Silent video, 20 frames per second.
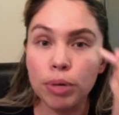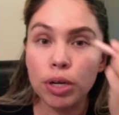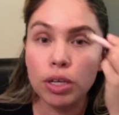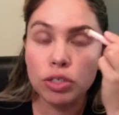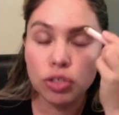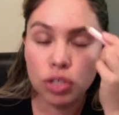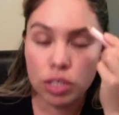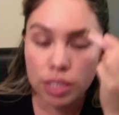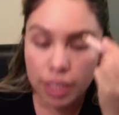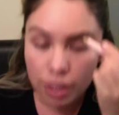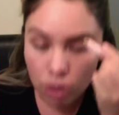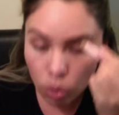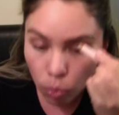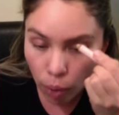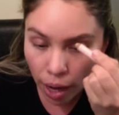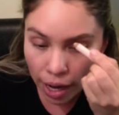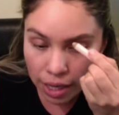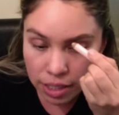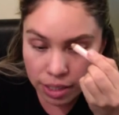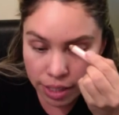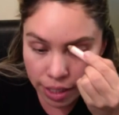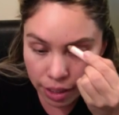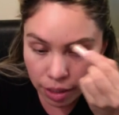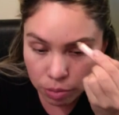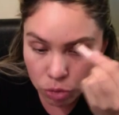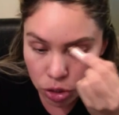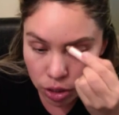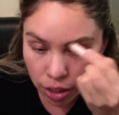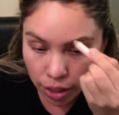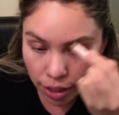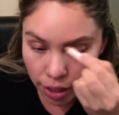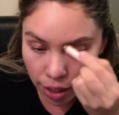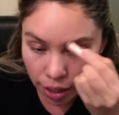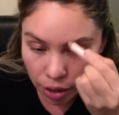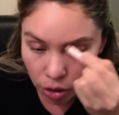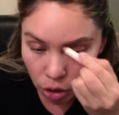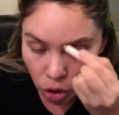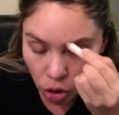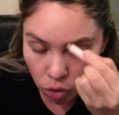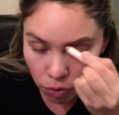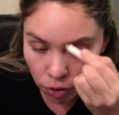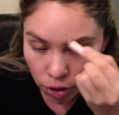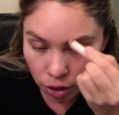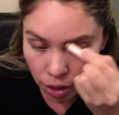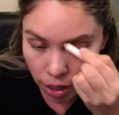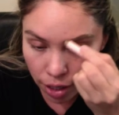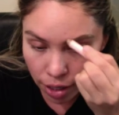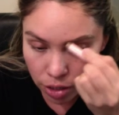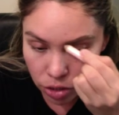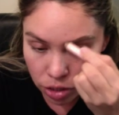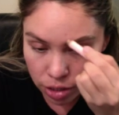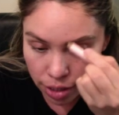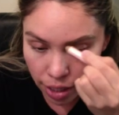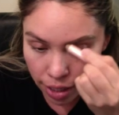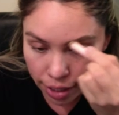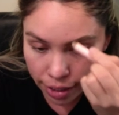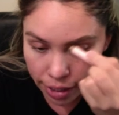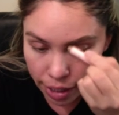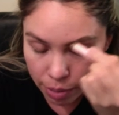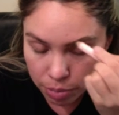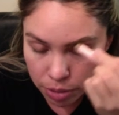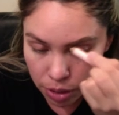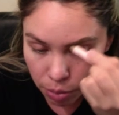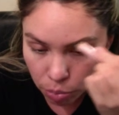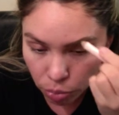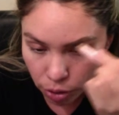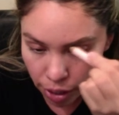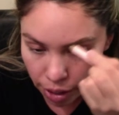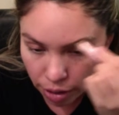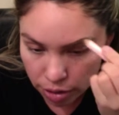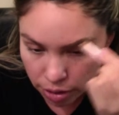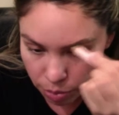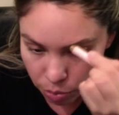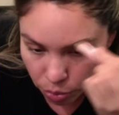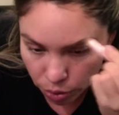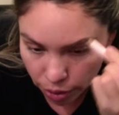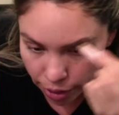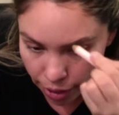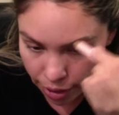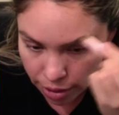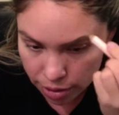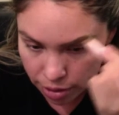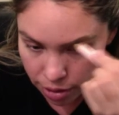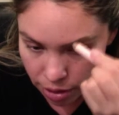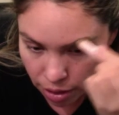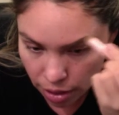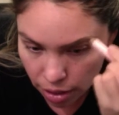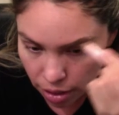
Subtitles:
It's just like a wax thing. I'm just going to kind of go over it, and it just kind of keeps the brows in place.